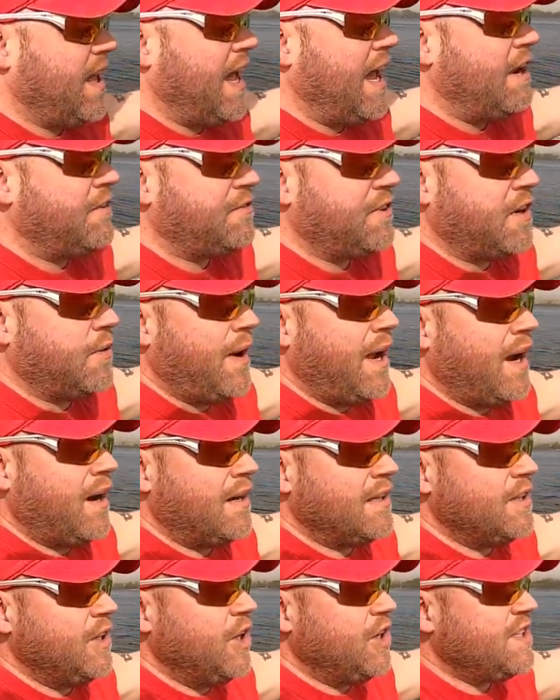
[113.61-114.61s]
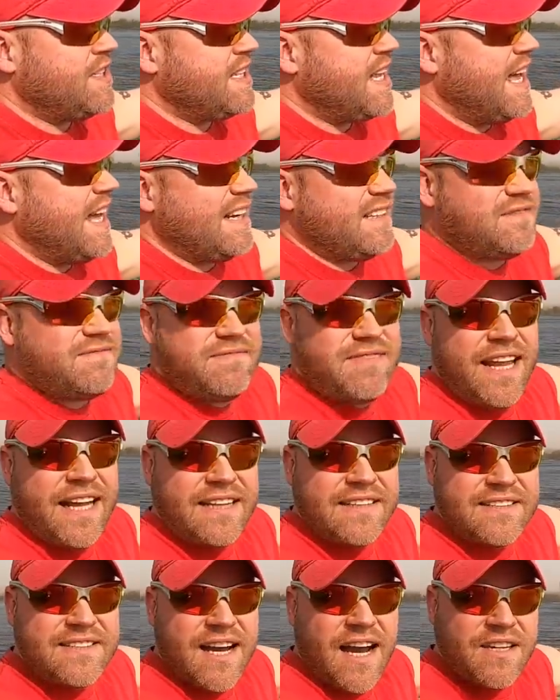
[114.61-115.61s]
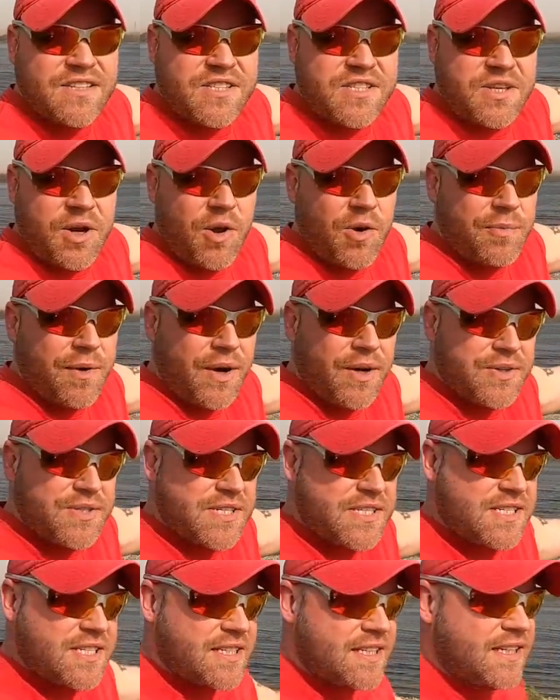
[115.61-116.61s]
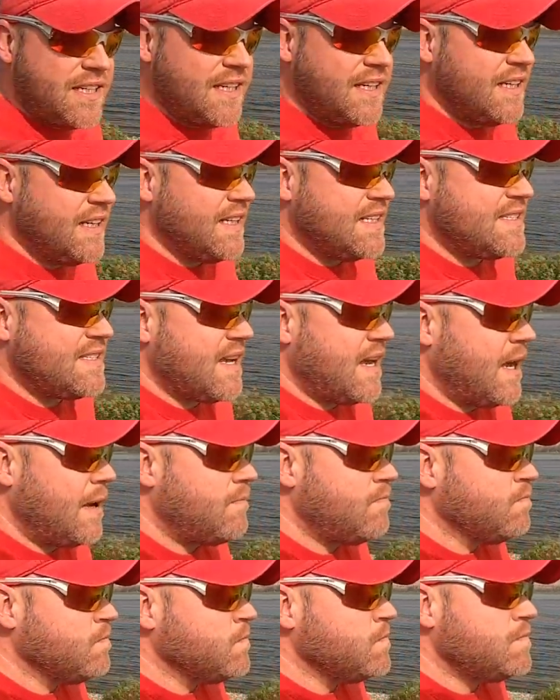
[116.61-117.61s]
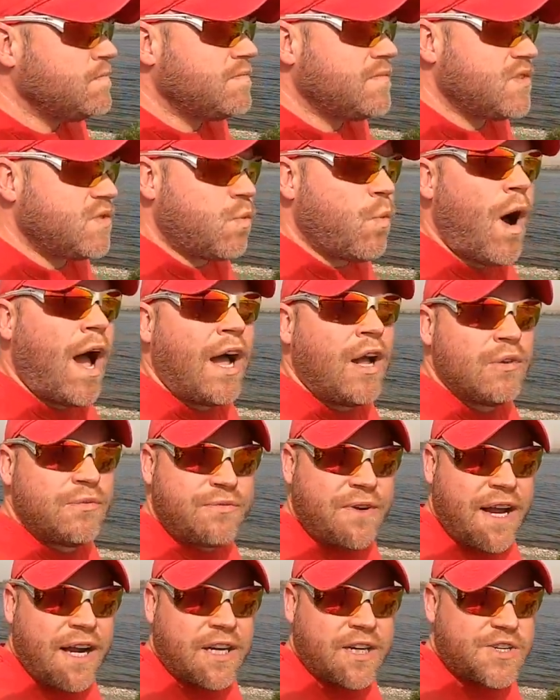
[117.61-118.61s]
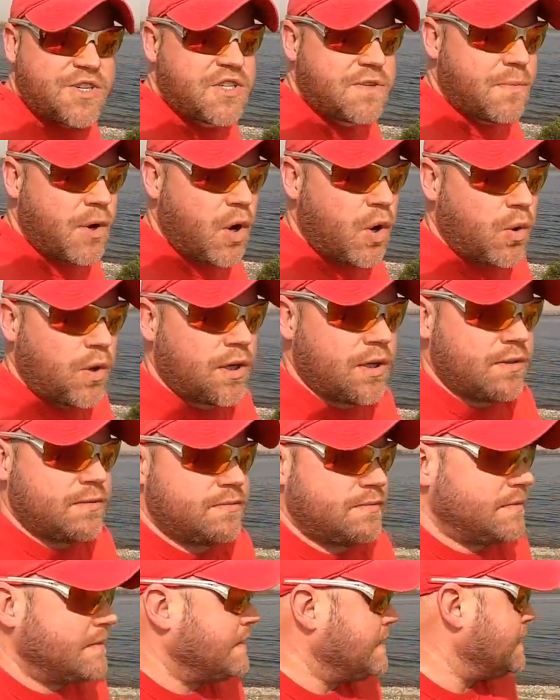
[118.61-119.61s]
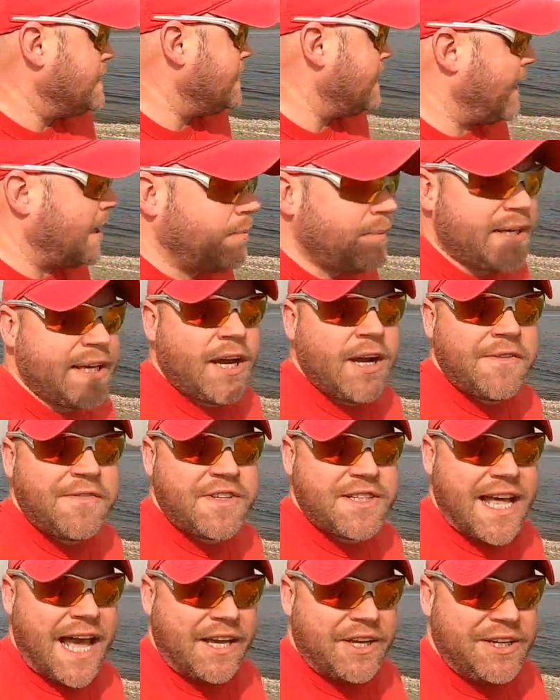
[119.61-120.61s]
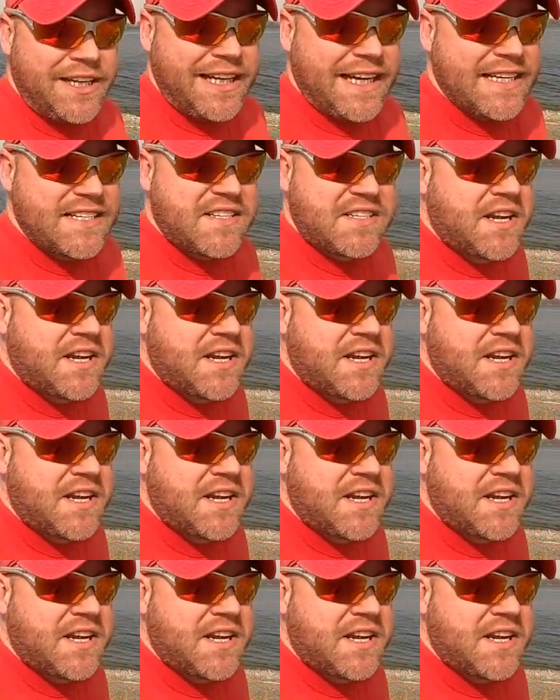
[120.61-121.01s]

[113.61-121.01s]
everywhere it looks like dust almost. It's wildfire smoke. Gotta be careful of that. You can get